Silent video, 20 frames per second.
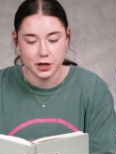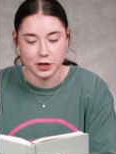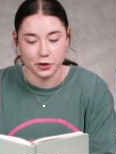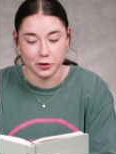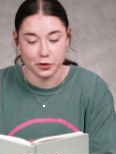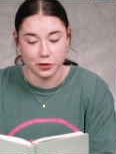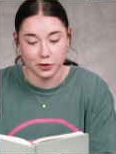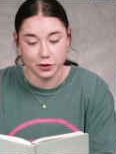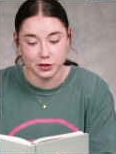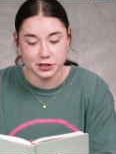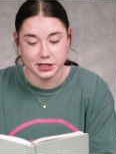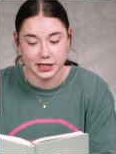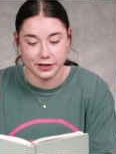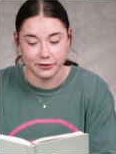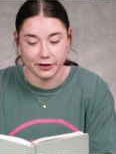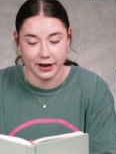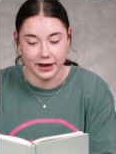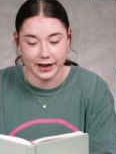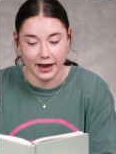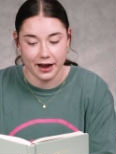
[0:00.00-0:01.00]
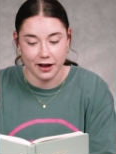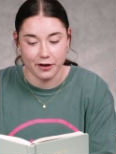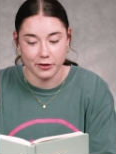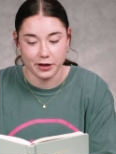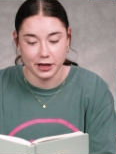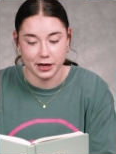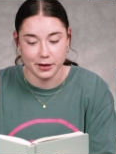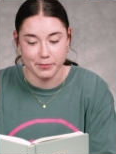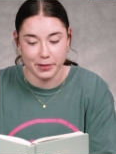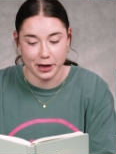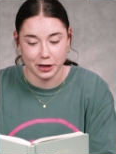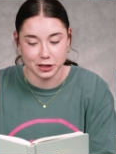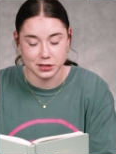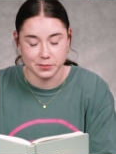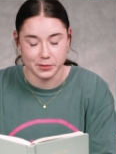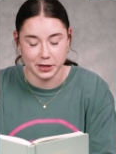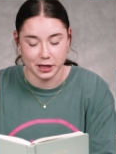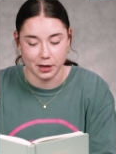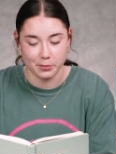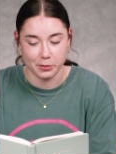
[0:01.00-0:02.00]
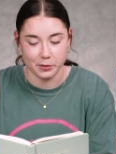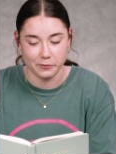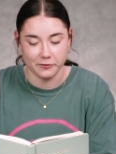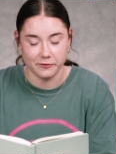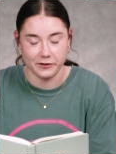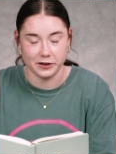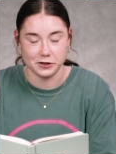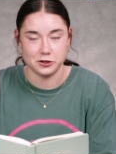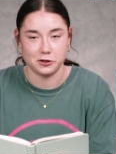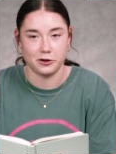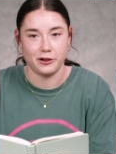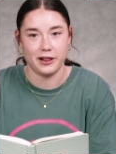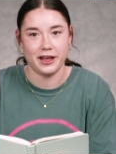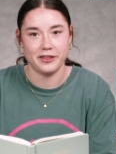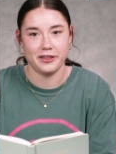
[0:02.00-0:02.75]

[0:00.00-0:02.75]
You're thirteen right now and about to become a professional